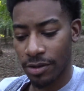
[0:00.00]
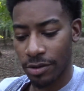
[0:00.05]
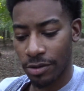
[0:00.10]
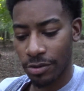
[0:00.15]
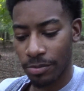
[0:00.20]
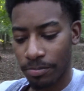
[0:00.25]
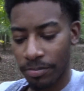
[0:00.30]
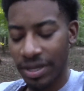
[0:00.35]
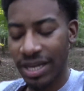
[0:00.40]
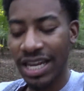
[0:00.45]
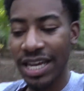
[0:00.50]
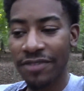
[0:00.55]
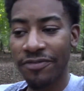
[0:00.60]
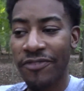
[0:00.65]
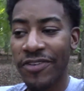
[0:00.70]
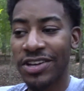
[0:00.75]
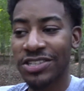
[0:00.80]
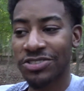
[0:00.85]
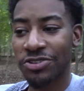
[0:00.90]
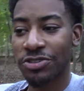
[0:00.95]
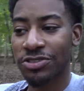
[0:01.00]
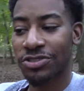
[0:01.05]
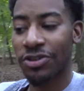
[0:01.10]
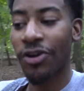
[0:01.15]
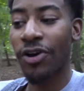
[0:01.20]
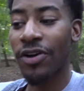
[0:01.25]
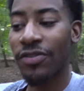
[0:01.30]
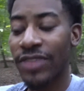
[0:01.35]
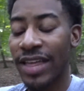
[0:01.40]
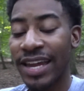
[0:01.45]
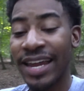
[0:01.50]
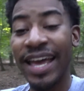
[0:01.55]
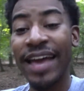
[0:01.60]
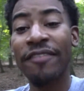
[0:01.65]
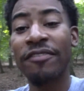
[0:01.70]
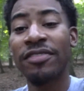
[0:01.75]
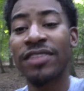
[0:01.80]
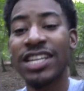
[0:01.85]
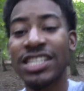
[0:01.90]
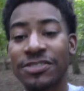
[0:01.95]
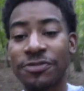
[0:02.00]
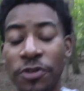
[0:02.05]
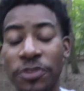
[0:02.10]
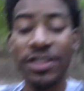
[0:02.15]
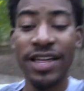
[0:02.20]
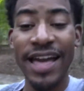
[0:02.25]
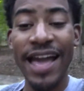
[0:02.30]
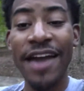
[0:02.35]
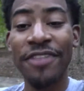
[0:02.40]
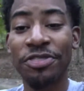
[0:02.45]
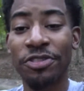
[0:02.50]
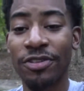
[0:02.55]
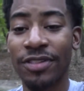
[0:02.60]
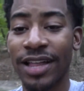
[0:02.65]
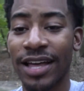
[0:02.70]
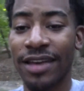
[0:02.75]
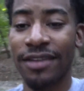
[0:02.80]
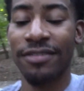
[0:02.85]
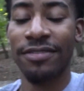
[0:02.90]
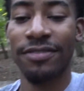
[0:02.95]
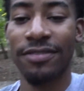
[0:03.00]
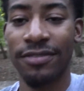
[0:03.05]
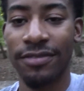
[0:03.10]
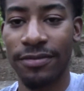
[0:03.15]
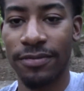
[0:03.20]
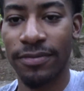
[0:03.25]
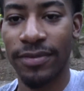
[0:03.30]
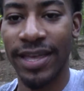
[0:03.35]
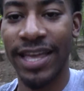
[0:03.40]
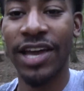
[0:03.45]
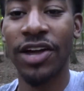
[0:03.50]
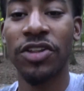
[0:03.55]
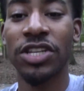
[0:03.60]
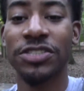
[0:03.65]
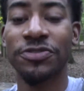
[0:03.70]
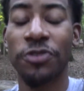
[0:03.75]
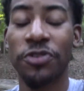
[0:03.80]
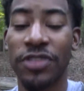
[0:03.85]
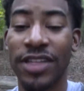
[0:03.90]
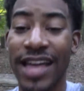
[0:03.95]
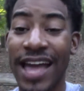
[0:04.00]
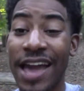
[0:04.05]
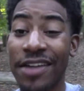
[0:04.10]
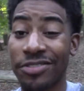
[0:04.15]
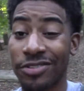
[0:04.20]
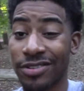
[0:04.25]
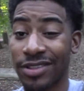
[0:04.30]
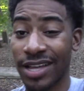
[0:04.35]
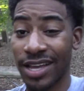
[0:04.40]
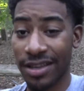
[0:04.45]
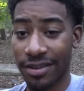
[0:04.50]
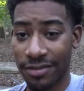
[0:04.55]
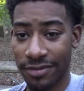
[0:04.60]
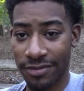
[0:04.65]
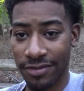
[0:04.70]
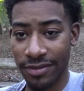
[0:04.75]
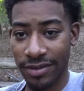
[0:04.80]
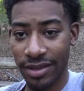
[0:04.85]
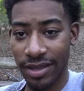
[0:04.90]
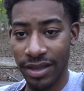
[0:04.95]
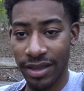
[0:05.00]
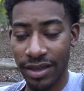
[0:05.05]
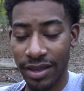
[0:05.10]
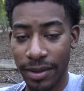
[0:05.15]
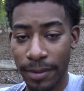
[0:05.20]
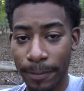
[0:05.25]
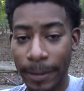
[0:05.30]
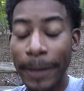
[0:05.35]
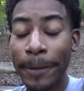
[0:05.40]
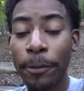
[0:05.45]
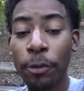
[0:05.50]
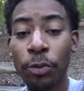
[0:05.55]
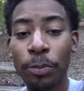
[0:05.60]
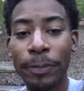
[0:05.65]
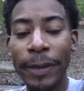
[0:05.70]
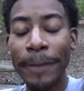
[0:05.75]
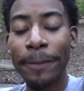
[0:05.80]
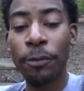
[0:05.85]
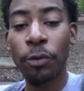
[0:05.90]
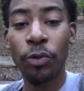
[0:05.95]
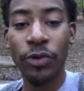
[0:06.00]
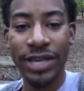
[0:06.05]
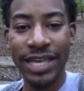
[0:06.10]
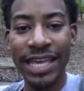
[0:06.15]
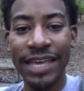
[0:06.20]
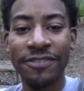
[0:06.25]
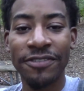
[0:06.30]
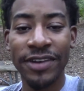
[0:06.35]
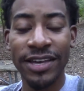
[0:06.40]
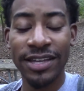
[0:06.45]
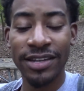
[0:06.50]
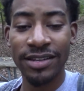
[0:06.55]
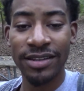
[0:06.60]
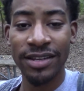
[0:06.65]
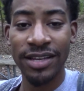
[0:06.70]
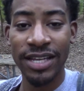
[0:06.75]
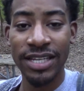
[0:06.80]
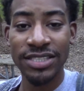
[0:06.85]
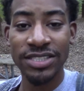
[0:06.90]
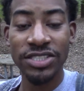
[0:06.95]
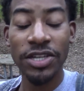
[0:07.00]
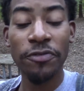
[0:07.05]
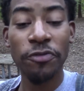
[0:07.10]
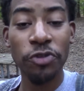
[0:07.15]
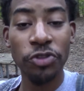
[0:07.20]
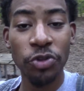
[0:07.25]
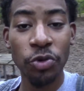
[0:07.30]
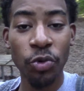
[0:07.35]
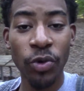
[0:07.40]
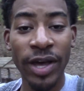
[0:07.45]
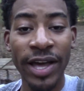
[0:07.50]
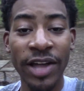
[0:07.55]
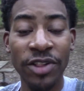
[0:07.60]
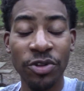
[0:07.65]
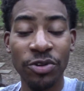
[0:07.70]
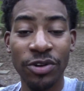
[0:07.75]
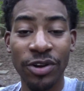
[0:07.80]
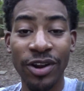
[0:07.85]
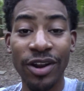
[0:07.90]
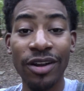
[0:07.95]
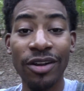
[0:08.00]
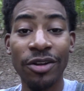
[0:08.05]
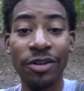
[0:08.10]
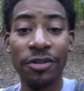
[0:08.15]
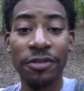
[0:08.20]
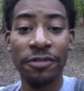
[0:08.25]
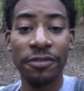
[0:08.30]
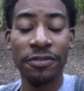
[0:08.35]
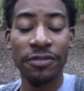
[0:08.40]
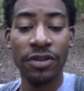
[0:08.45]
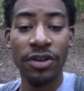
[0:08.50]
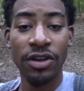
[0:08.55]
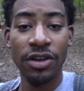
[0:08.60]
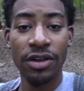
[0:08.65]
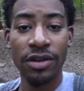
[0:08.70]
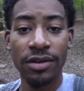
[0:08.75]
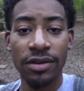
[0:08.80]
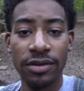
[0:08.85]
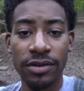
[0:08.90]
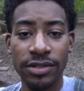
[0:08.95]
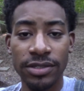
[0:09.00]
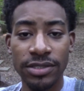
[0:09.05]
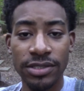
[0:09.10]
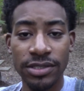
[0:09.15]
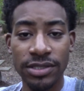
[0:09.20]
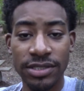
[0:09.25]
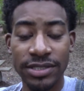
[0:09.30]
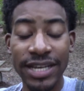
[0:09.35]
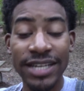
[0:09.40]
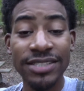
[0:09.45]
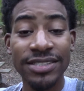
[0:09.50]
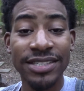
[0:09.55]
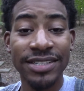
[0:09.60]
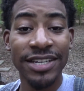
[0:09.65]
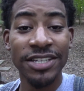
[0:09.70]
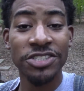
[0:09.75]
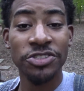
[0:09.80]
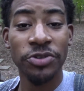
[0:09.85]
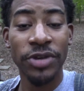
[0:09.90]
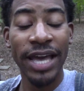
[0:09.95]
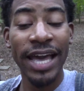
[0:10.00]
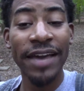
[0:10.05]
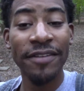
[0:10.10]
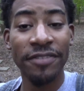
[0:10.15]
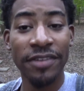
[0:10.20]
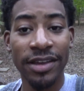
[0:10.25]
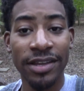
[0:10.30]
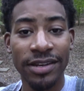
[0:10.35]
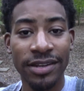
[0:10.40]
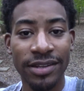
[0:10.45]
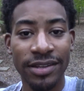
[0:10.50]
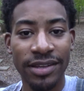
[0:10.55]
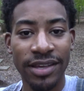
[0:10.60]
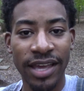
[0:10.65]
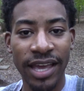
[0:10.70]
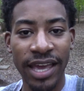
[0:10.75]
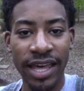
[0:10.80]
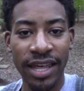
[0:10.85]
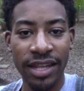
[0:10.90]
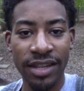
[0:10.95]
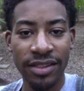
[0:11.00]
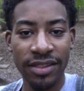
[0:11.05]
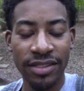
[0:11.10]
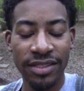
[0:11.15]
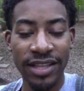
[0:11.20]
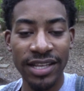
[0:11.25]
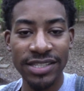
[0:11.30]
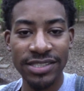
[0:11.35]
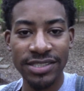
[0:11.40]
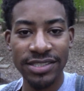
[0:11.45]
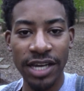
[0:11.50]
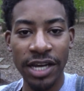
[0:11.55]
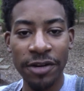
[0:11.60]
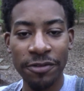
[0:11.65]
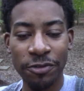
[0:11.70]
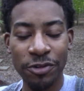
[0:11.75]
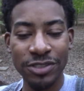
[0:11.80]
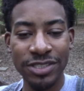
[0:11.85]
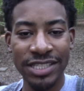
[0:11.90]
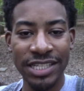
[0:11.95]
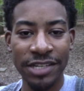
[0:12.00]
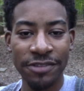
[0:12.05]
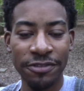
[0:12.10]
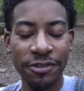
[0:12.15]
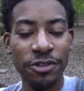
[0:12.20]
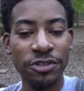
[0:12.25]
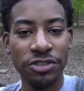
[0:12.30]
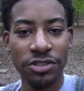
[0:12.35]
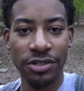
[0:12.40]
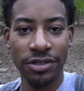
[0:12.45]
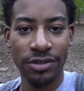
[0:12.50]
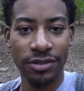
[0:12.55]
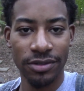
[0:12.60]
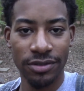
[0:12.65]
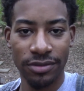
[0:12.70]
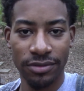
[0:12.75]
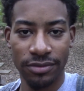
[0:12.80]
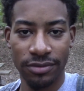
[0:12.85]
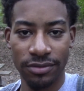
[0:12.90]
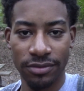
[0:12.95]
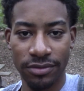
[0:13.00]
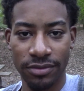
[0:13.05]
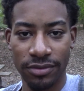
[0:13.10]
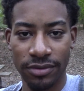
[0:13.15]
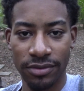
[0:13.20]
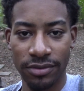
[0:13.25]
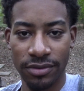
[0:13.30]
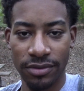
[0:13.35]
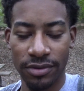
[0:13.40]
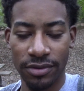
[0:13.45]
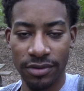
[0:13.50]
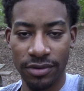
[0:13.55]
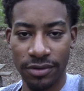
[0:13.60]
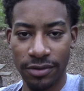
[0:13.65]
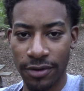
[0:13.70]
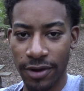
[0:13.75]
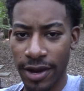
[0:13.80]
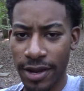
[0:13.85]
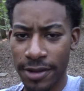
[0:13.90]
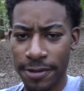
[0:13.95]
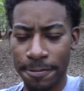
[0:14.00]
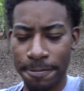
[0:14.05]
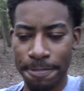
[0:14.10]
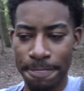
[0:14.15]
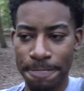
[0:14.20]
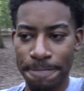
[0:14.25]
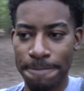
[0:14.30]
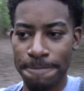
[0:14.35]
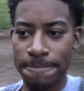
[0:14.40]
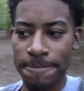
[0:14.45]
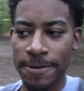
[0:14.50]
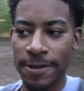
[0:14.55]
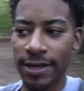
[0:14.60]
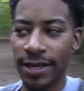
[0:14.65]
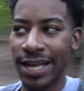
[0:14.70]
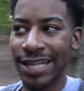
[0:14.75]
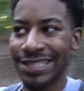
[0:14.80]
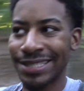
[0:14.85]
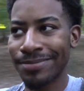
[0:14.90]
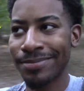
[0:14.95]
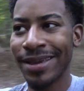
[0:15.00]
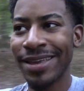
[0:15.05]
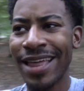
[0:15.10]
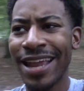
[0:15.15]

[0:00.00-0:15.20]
Many of us are taught that heaven is for the afterlife. Hell is for the afterlife. People will even suffer through hell on earth just to get to heaven in this unforeseen future, right? And to me, that